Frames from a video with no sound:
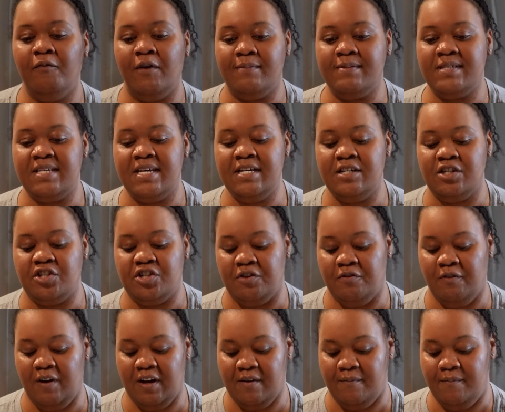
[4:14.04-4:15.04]
website, she
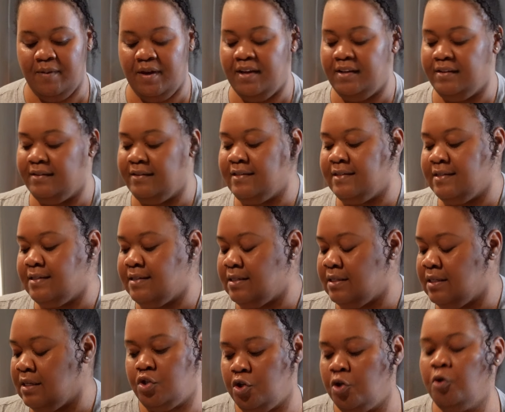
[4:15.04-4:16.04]

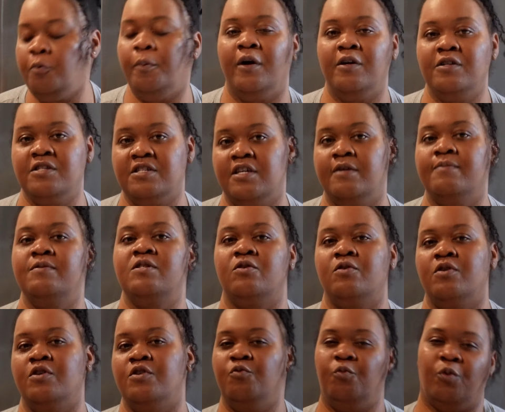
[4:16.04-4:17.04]
recommends 2 parts club
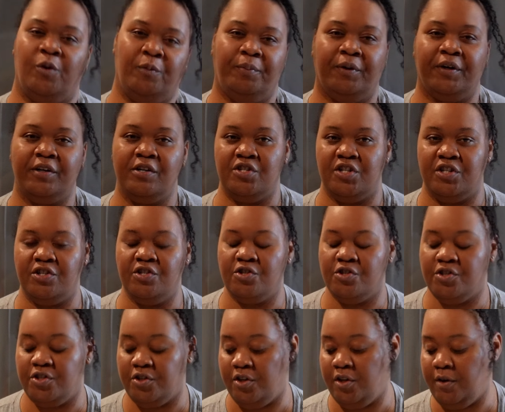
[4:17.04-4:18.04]
soda to 1 part ginger
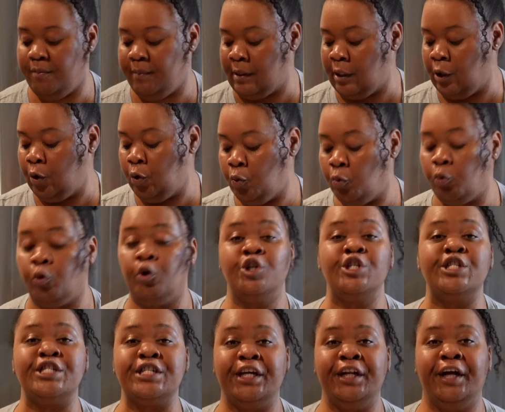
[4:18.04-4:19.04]
syrup. We're
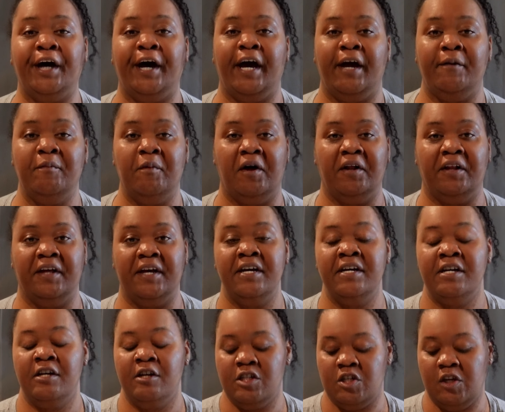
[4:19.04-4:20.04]
just going to eyeball it.
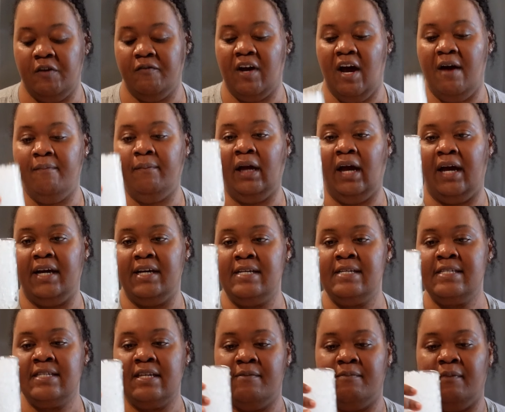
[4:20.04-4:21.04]
So I've got my
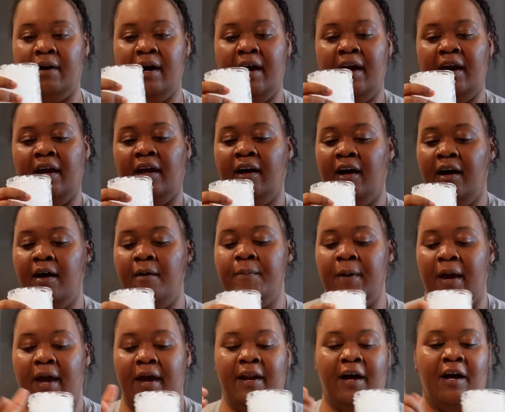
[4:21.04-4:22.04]
ice in my cup,
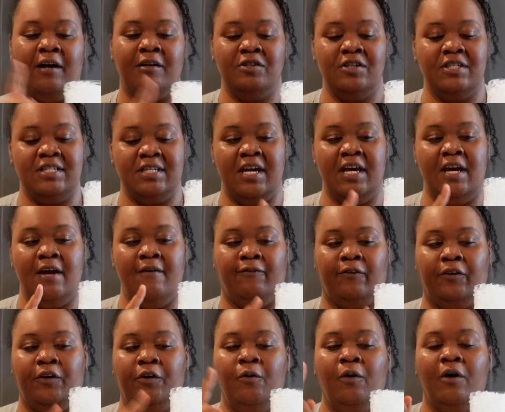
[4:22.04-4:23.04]
and I'll just say, if
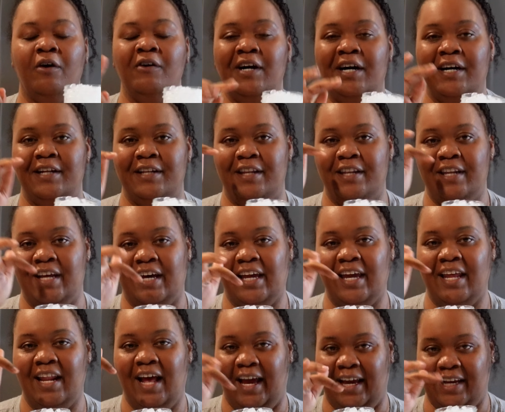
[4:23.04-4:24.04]
you are a
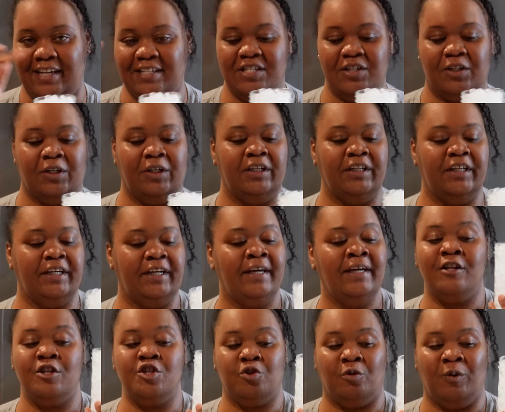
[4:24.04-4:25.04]
nugget ice girly,
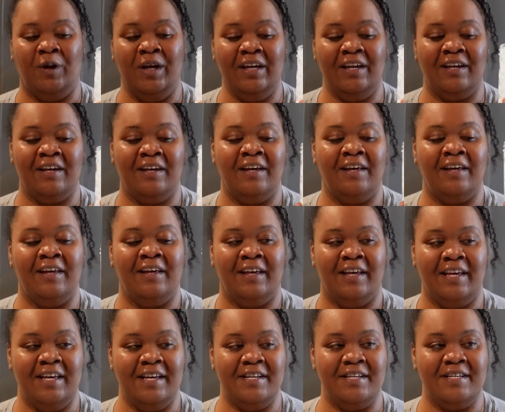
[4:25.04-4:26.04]
the trick
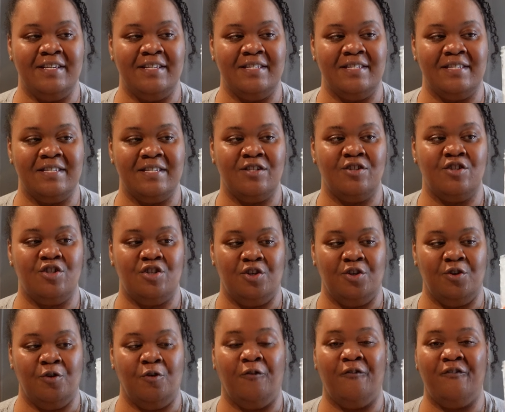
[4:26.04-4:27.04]
is
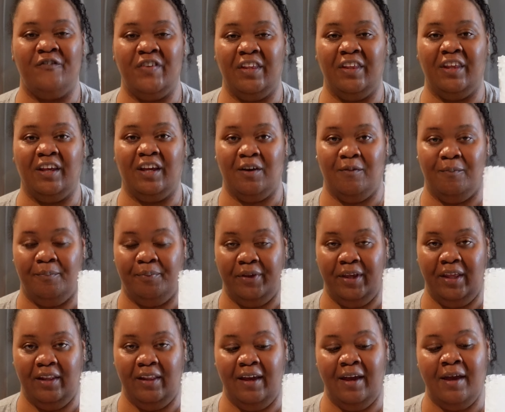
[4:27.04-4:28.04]
to fill it
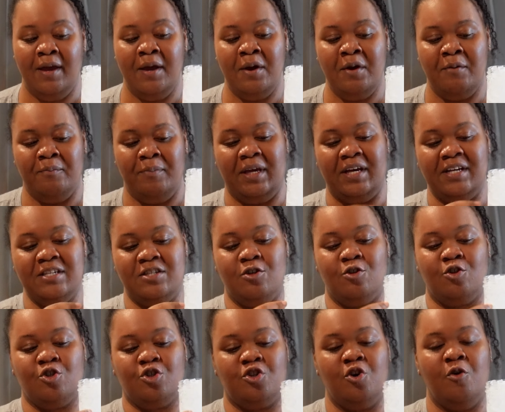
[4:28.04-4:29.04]
completely because
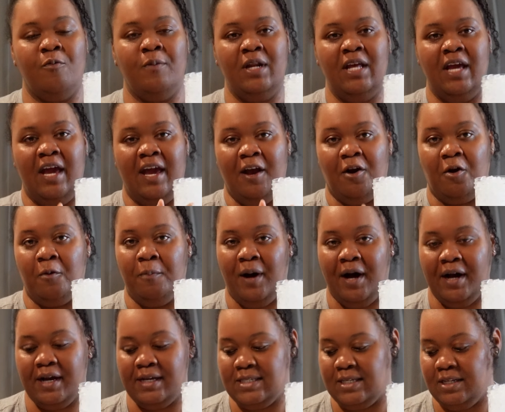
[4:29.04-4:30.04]
there's so many air
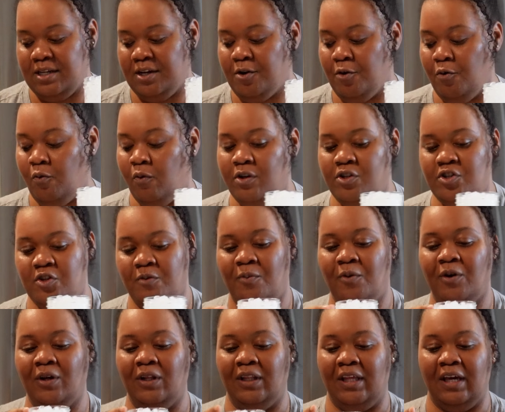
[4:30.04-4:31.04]
pockets in here. Once you
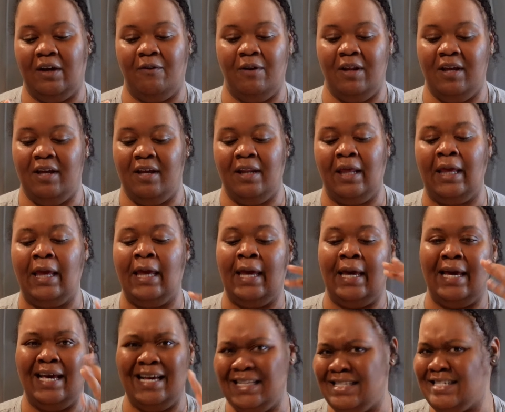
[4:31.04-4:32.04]
pour liquid in,
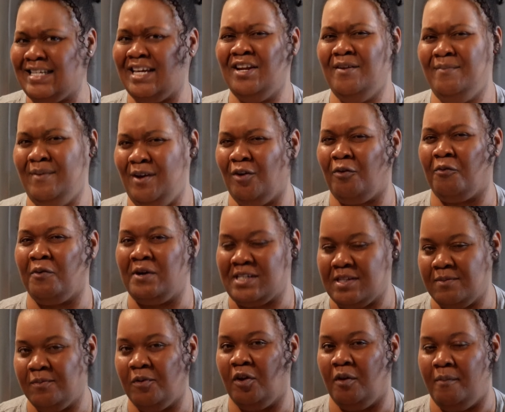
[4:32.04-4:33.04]
it's going to be a
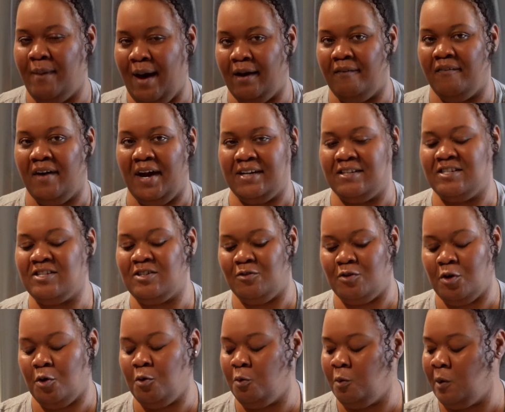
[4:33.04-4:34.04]
reasonable amount of ice. So
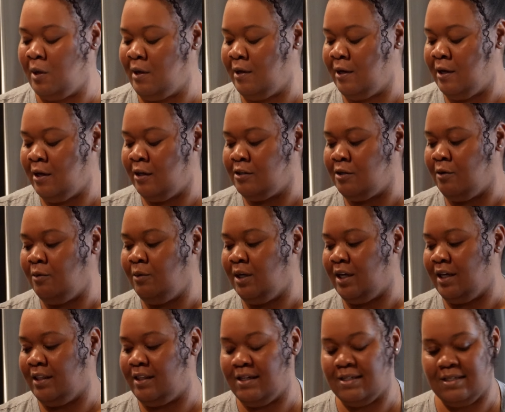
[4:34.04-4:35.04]
don't
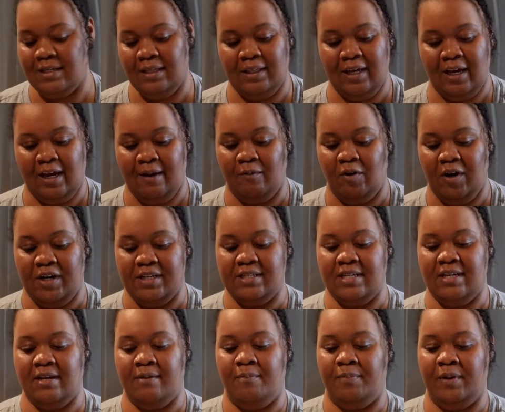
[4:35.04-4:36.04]
look at this and think I'm
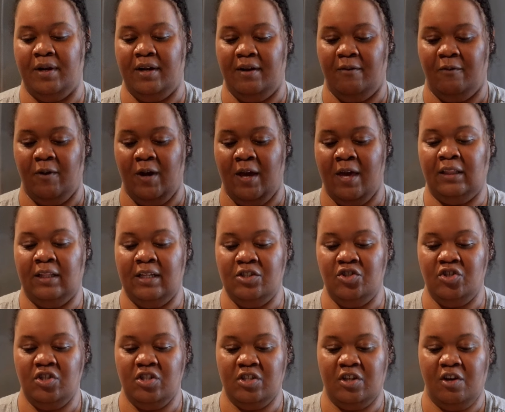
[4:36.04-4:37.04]
crazy. But anyway,
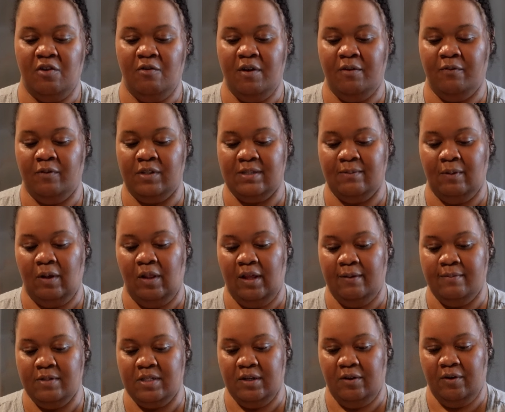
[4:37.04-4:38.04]
let's just go in with some
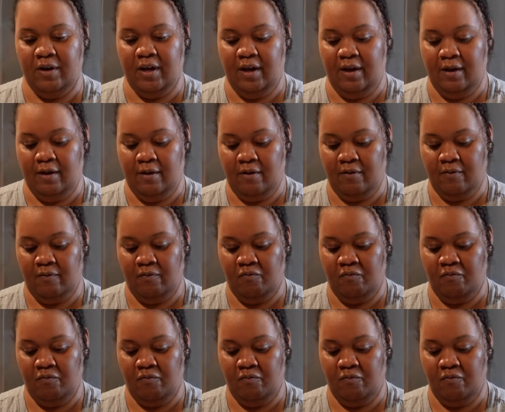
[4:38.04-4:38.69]
club soda